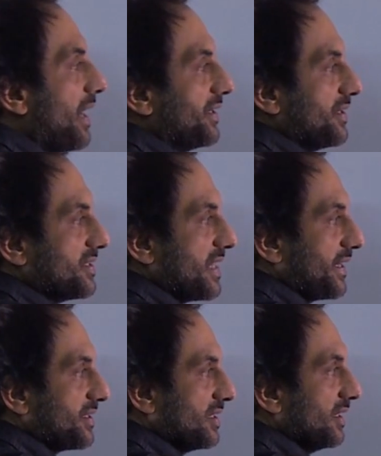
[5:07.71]
minus
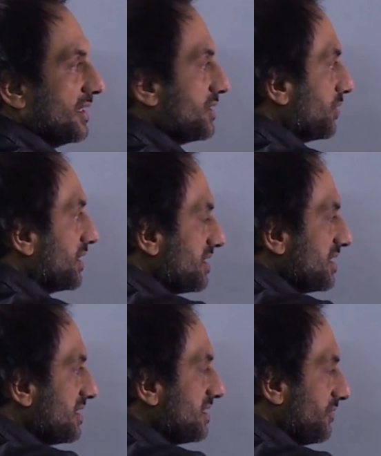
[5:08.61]
x. So this
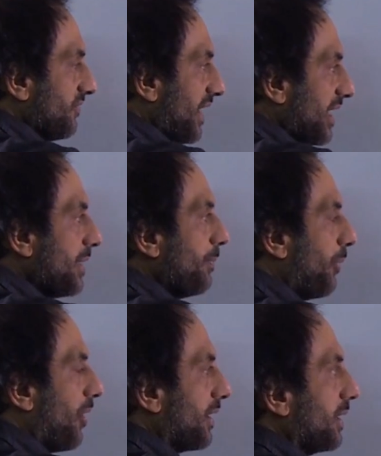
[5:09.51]
is very
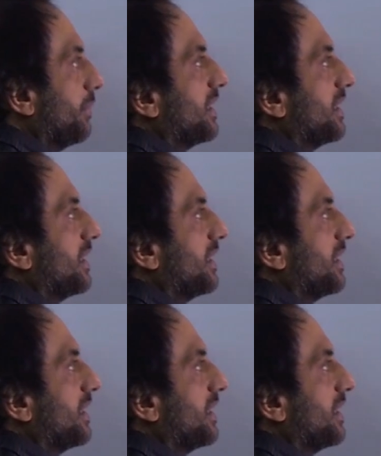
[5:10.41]
important